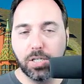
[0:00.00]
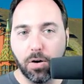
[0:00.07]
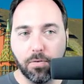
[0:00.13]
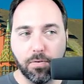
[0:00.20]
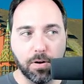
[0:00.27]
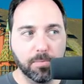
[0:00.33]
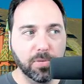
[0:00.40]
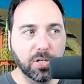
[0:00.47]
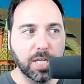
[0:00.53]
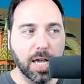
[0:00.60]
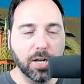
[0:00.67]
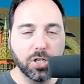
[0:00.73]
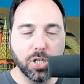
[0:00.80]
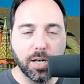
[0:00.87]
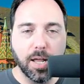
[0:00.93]
of
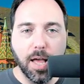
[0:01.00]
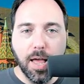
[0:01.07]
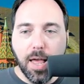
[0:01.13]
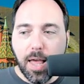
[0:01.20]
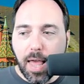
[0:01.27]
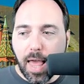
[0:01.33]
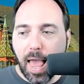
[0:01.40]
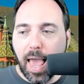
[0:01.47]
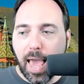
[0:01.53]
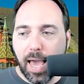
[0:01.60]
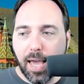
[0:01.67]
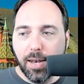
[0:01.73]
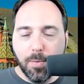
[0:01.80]
crossover and mutation